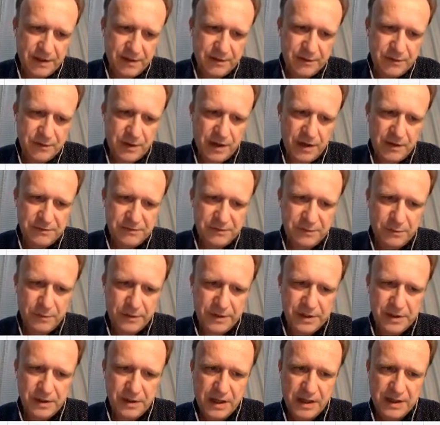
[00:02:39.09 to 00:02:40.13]
you have to
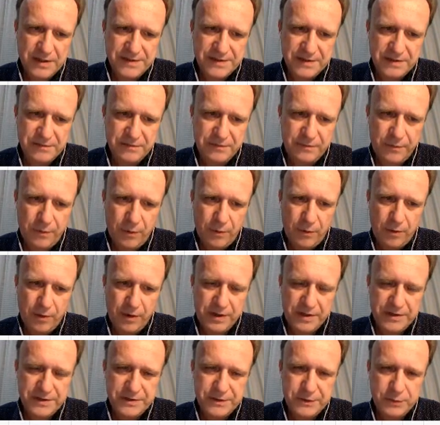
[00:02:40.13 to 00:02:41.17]
realize that 4
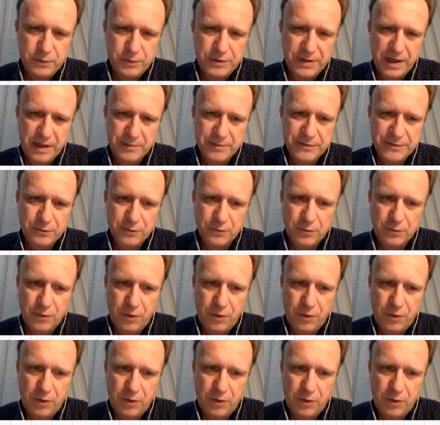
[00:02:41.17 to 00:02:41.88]
is 2 times 2,